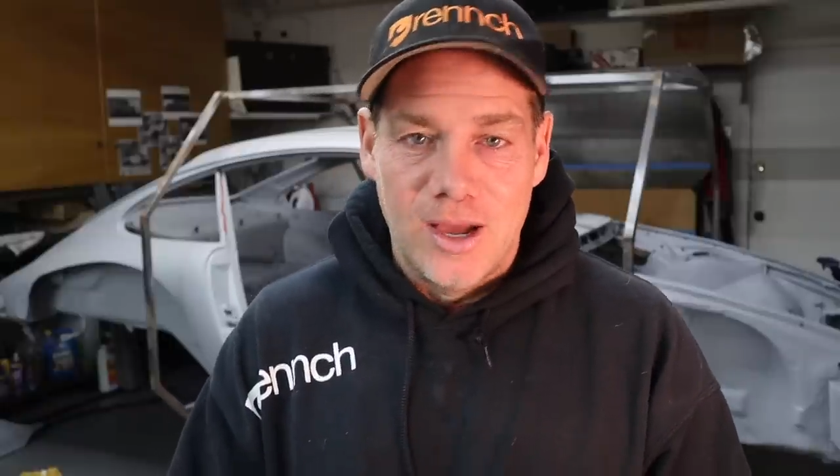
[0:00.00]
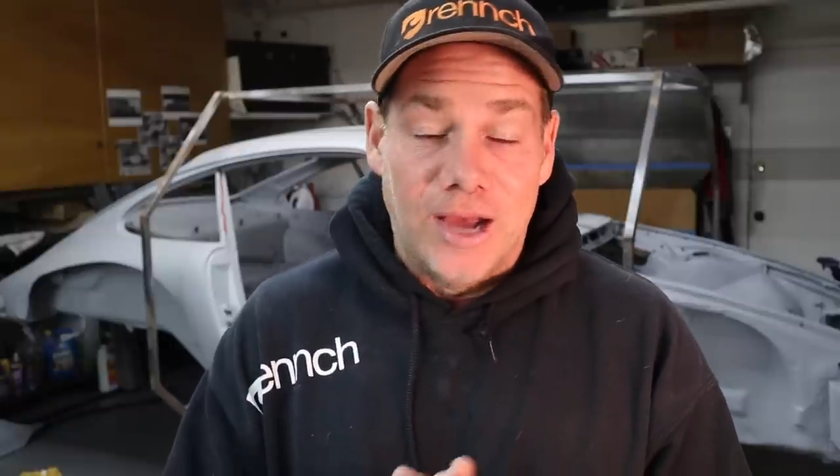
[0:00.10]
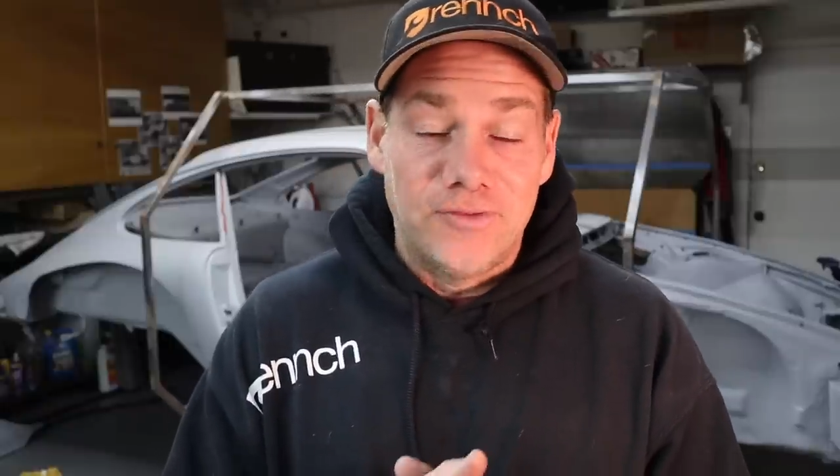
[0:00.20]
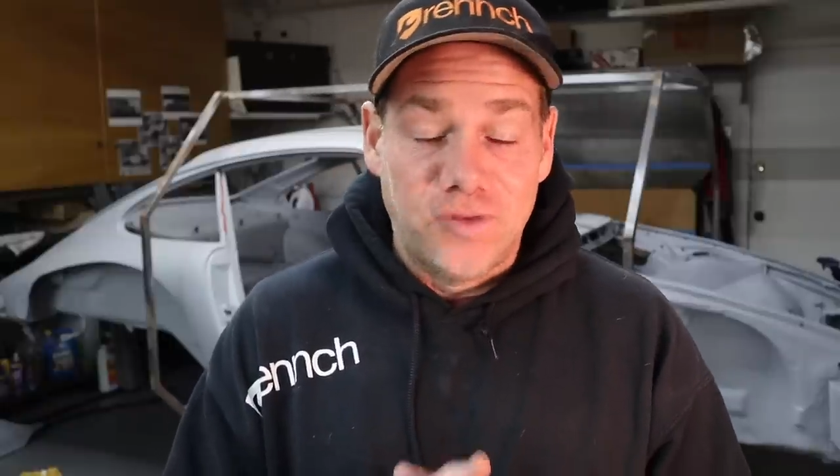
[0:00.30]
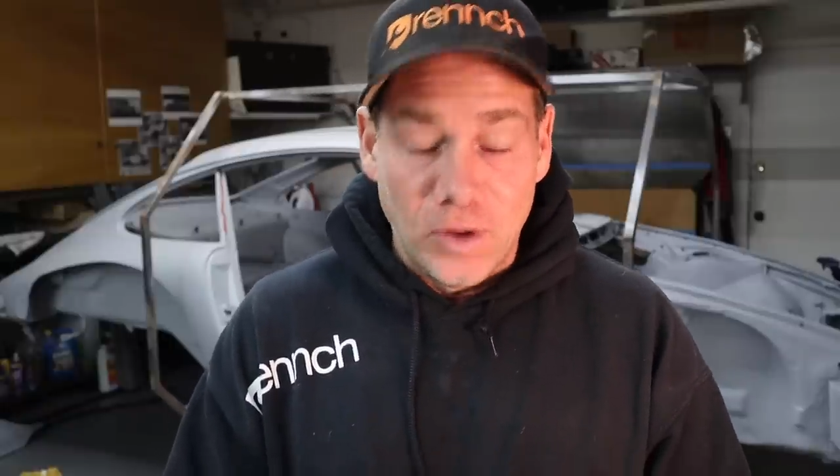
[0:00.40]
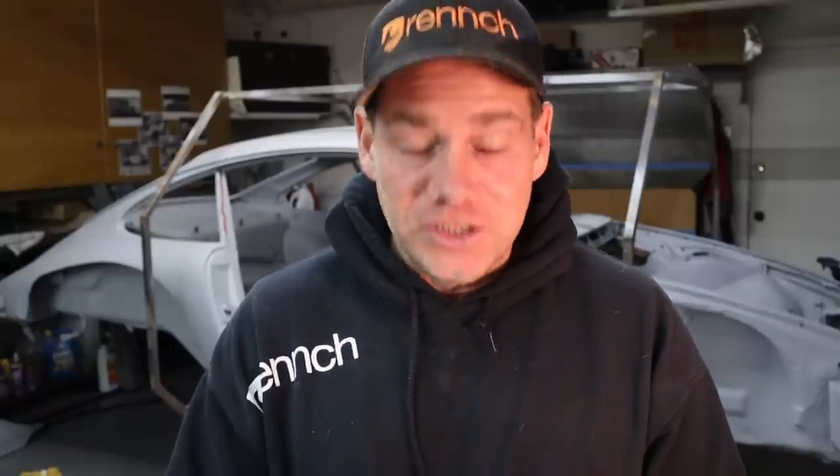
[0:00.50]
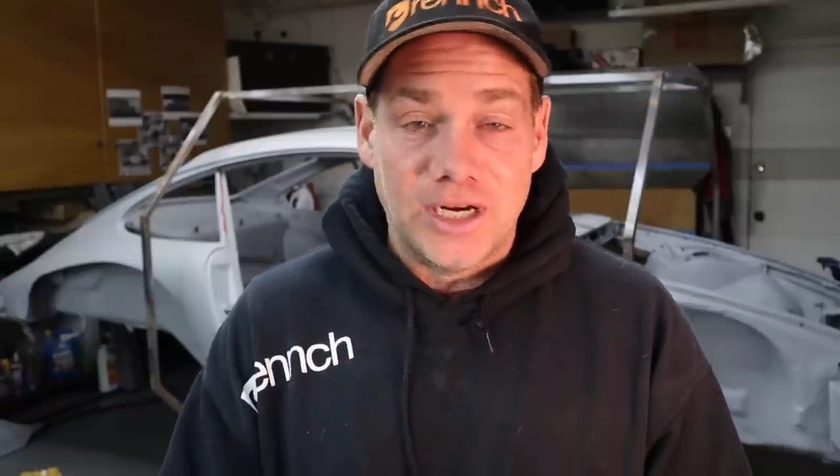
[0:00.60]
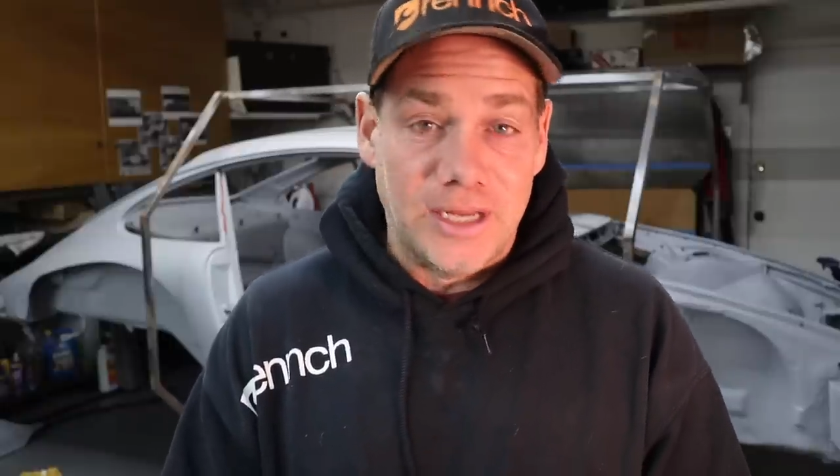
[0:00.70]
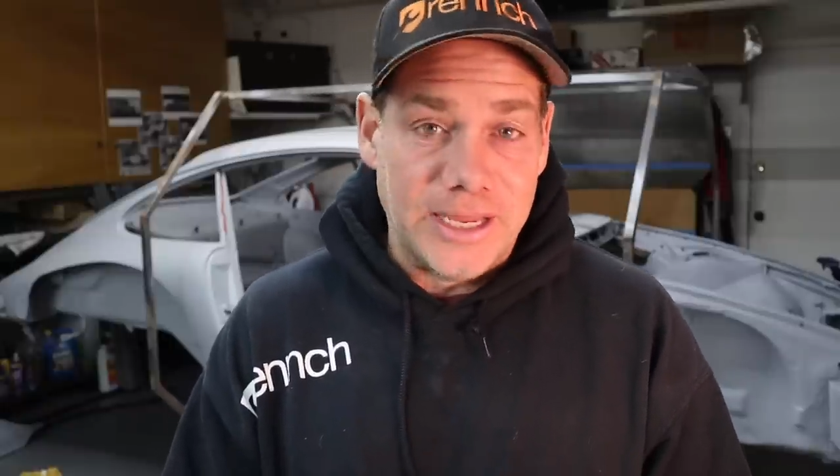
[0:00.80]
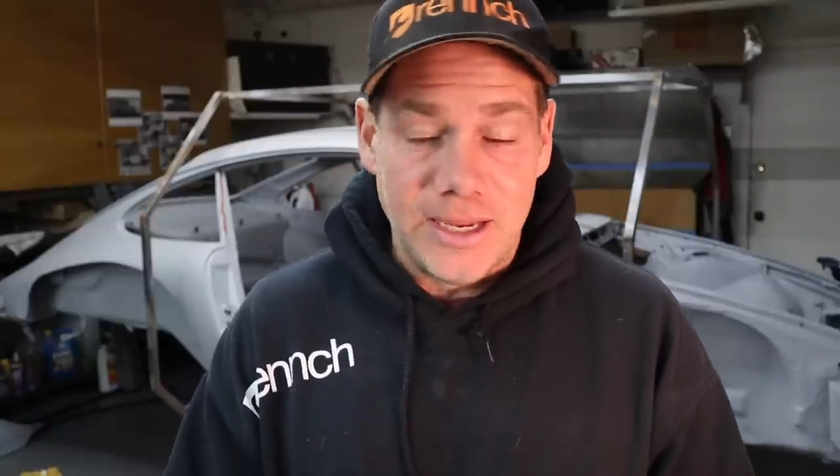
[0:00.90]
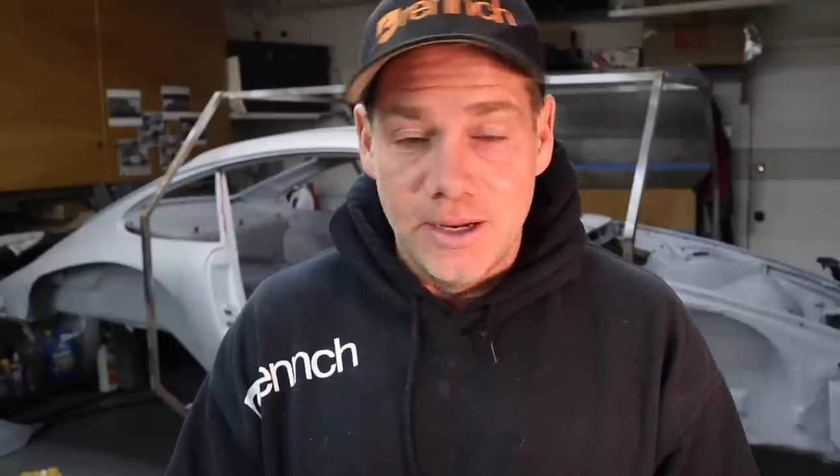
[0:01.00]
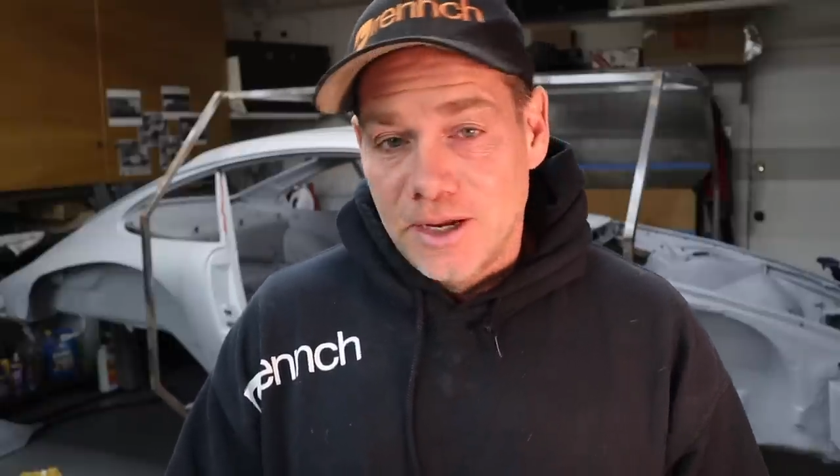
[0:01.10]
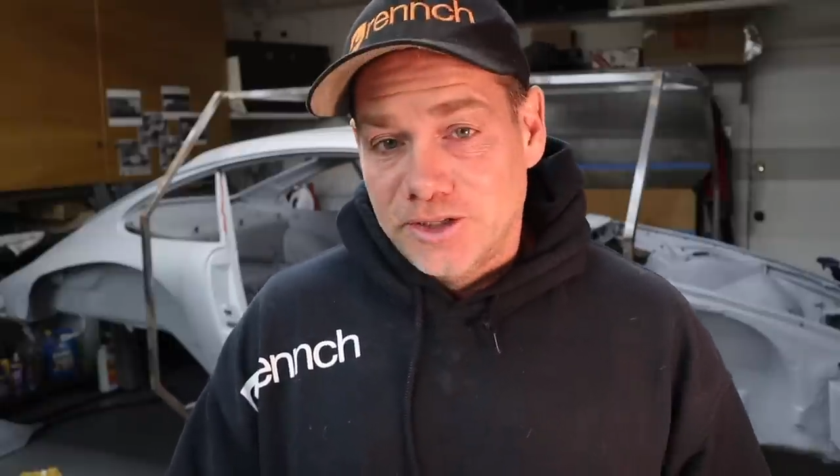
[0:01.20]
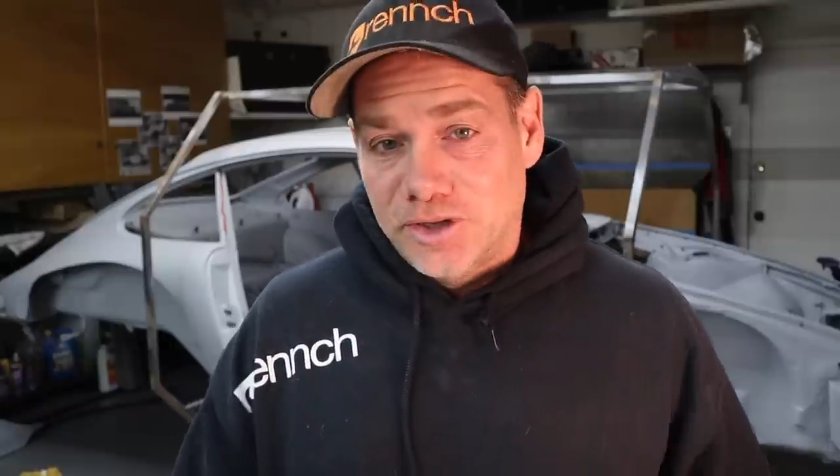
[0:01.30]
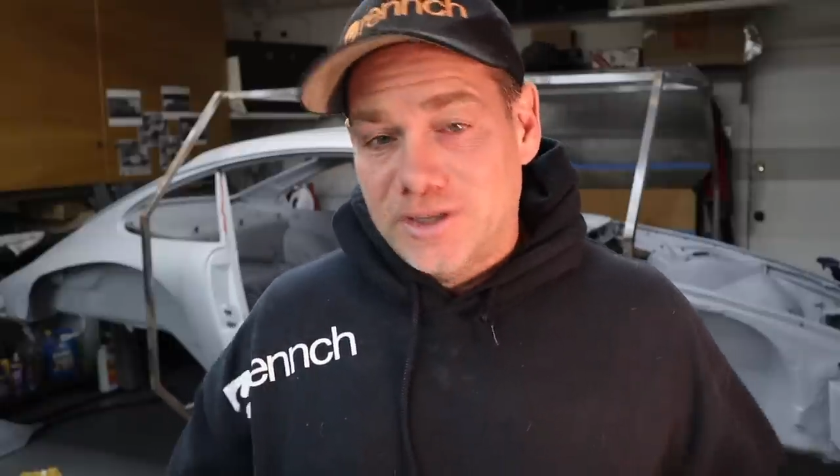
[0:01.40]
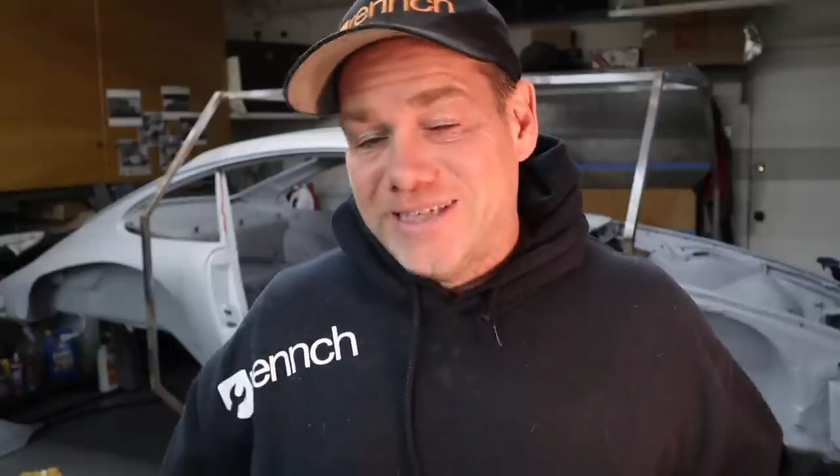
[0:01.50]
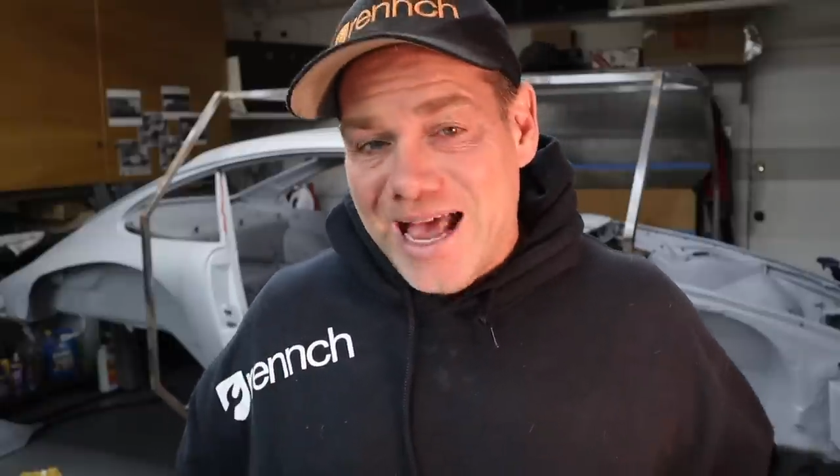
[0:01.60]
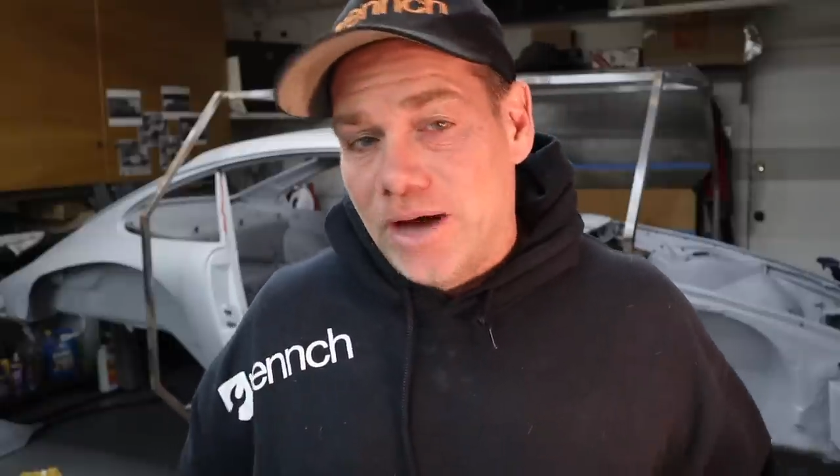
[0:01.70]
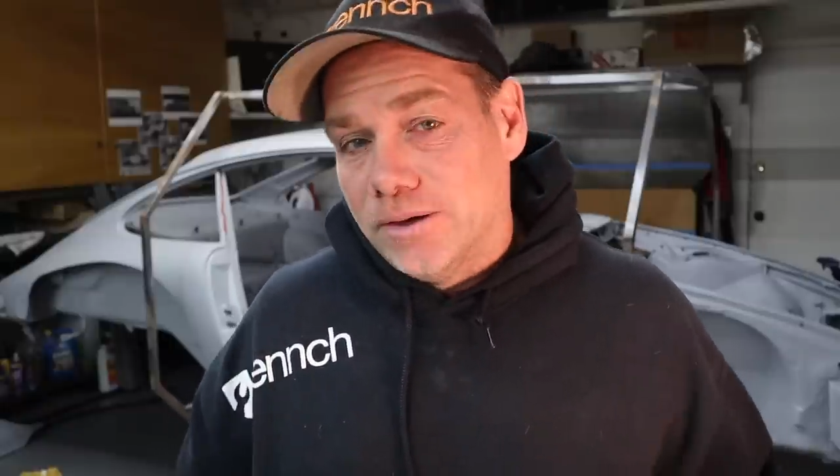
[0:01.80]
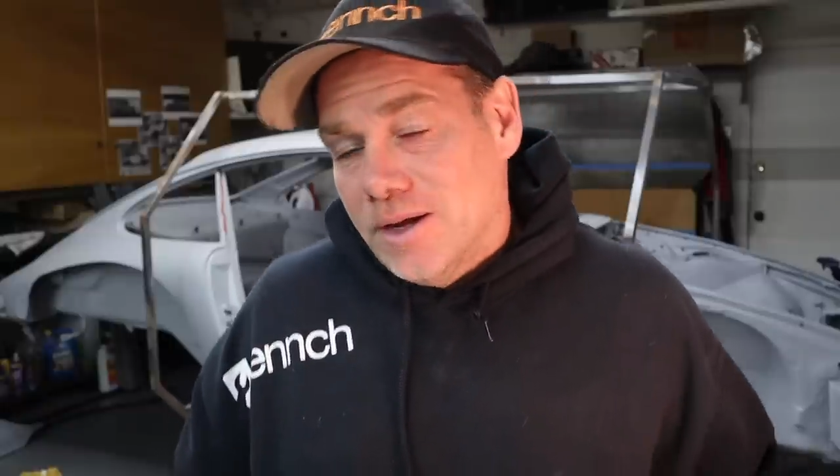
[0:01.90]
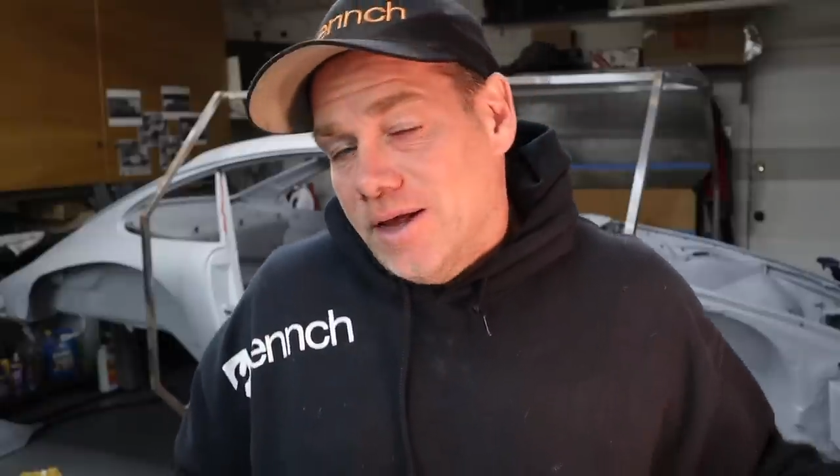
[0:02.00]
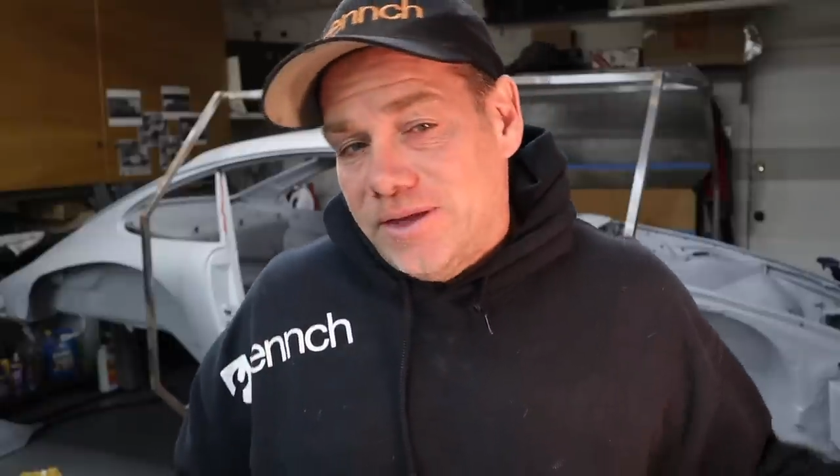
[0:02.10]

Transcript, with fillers: Unfortunately, turns out